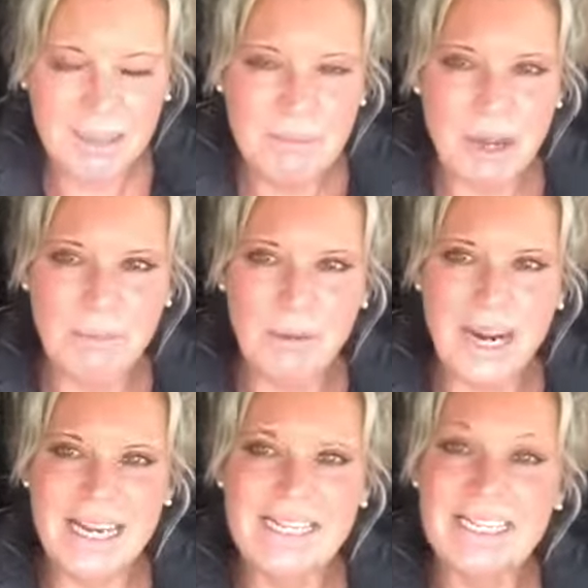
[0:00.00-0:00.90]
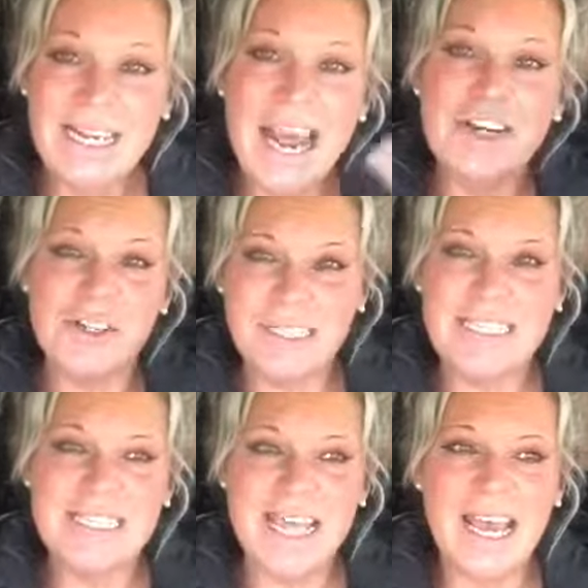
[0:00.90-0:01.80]
my brain to naturally
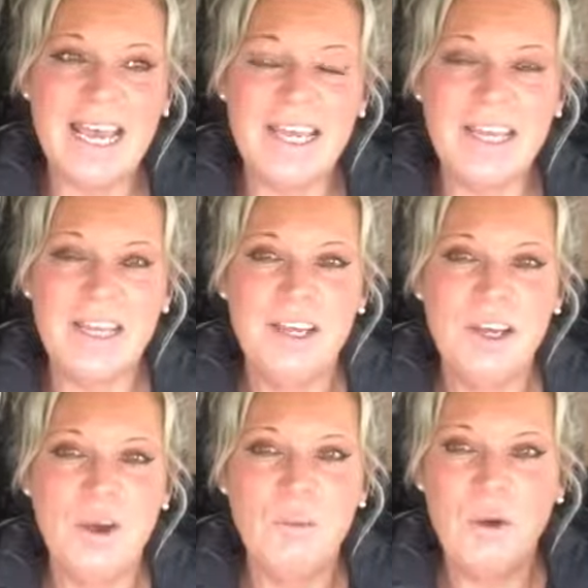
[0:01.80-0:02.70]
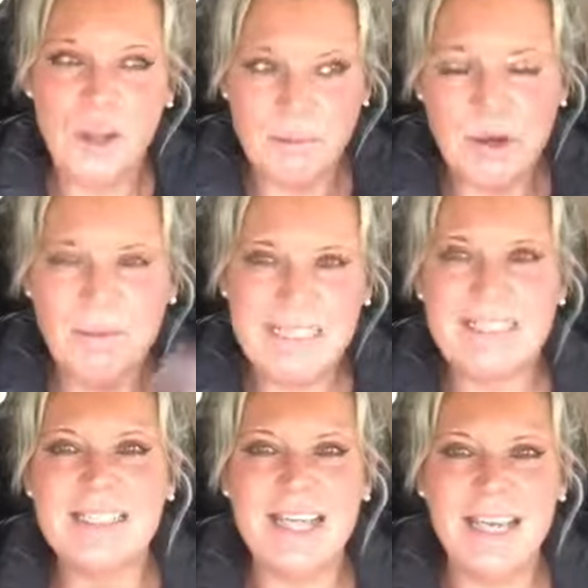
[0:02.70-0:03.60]
say what I'm not meant
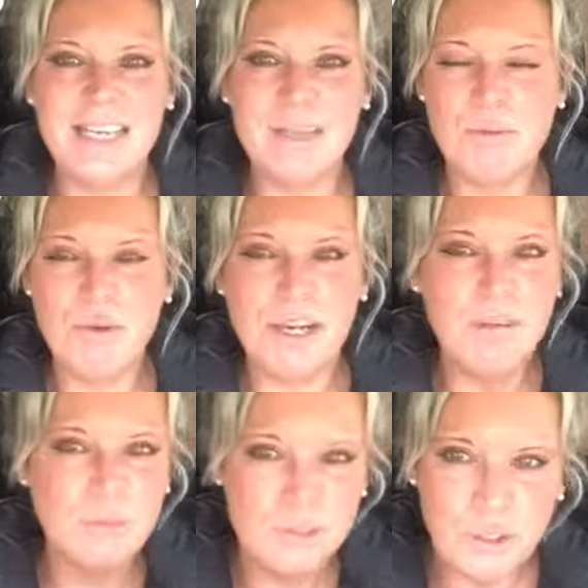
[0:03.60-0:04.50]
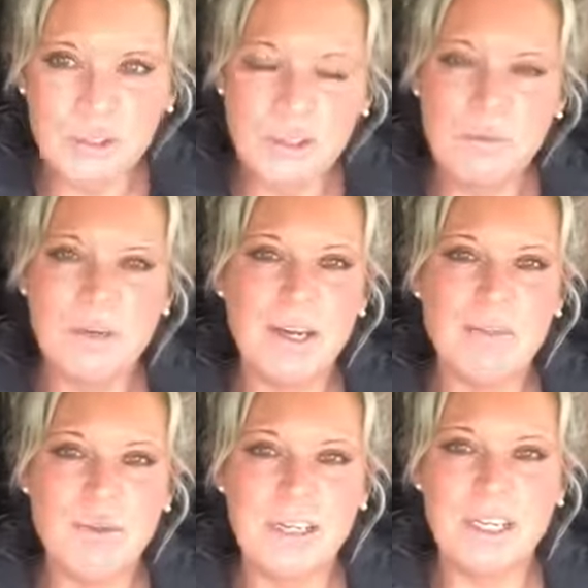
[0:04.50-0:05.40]
to say anymore. If you don't know what I'm
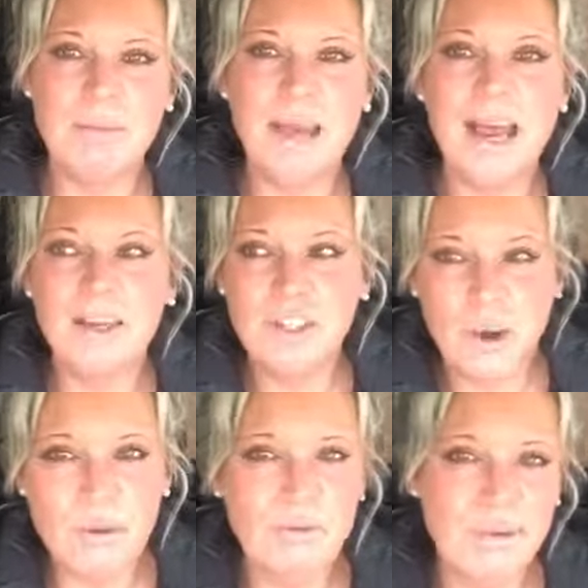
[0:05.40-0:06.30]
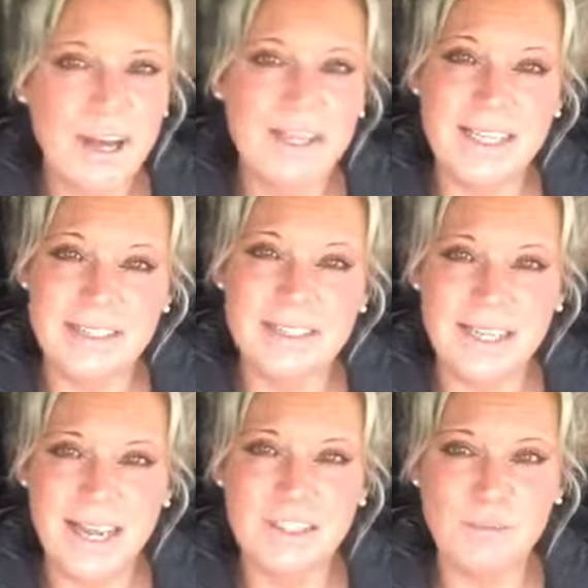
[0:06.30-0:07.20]
talking about, go and find
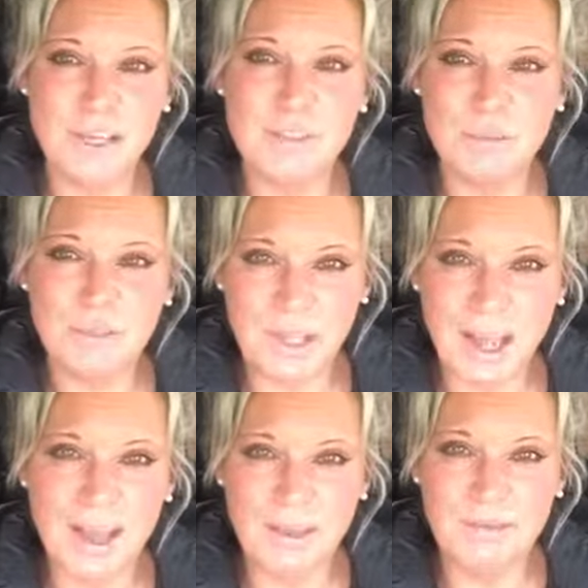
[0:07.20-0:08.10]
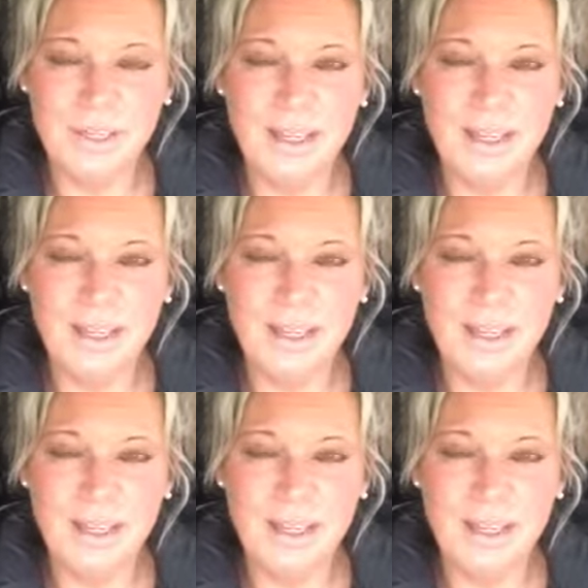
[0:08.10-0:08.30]
yesterday's Facebook Live